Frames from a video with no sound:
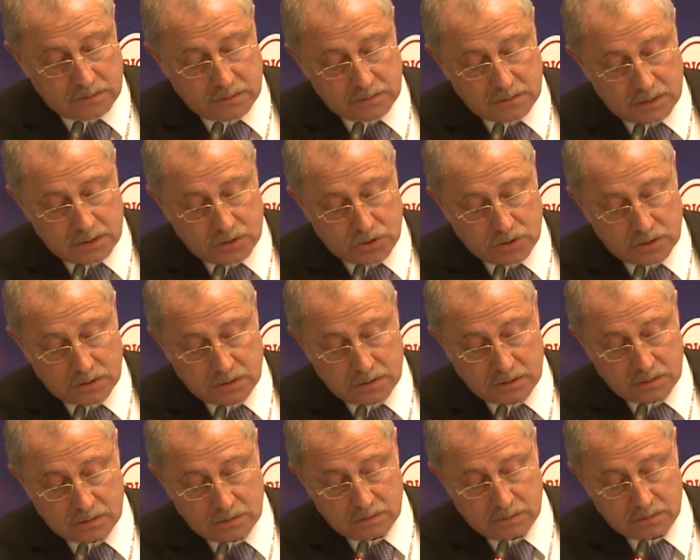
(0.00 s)
about the
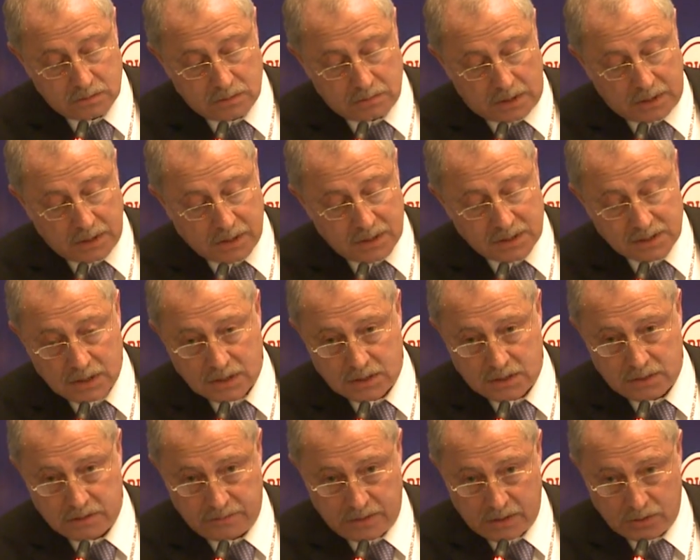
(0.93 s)
adherence to this
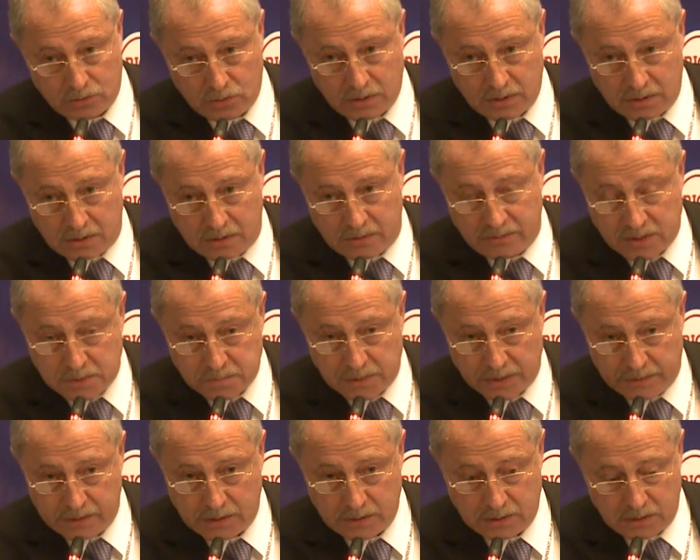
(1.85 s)
organization.
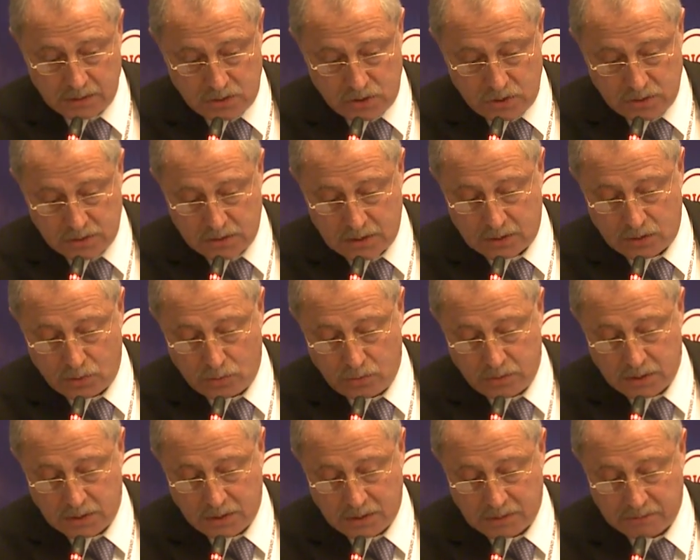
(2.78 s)
They want to
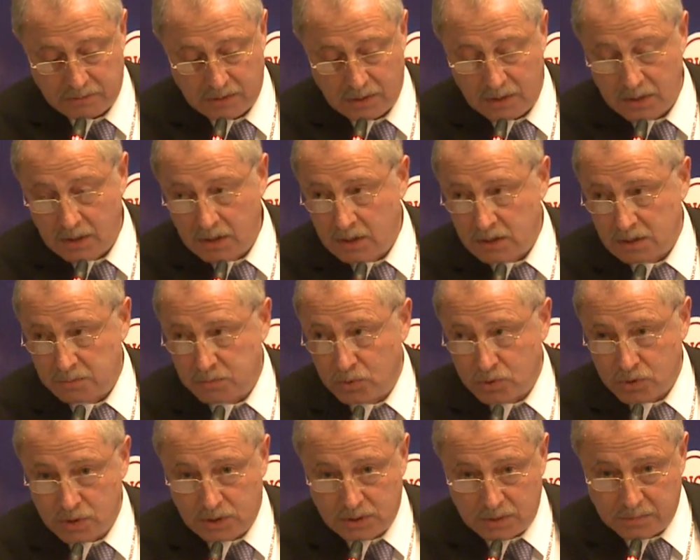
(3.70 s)
join
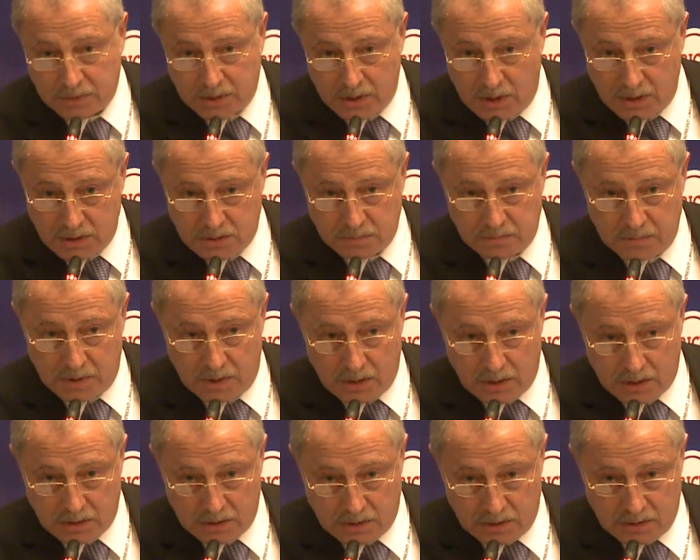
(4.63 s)
OECD. This
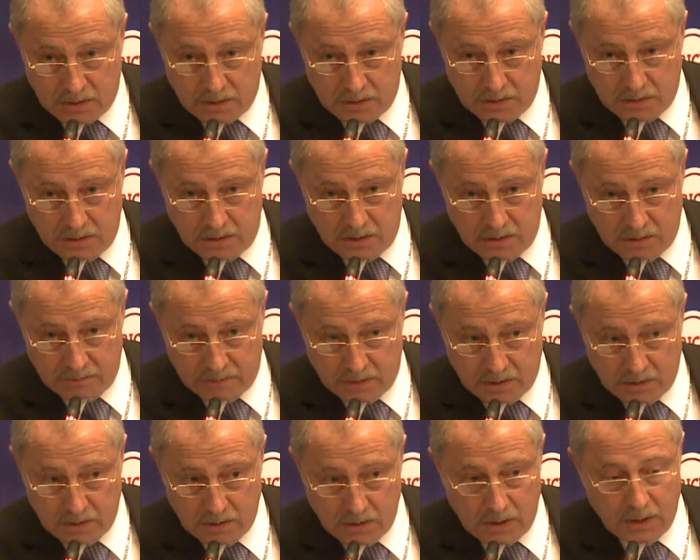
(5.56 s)
organization
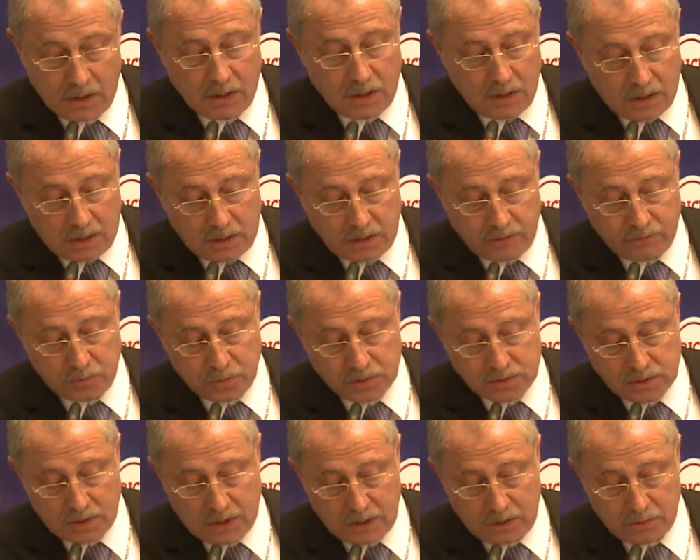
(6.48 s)
has a budget
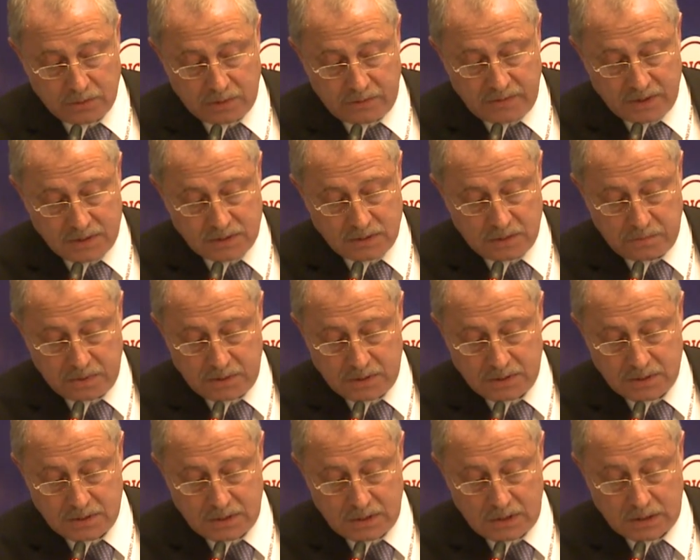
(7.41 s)
of
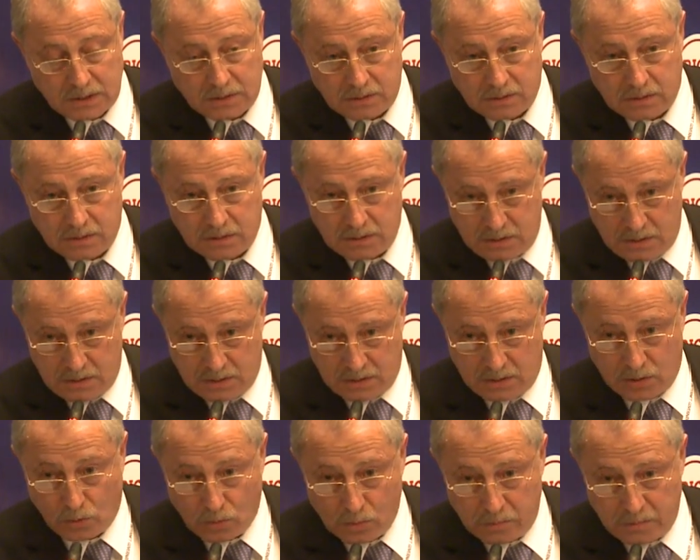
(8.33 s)
€1/3
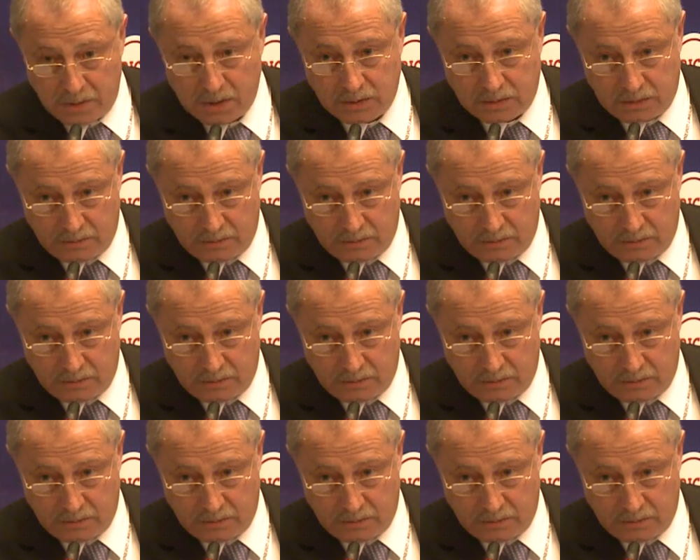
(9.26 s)
billion.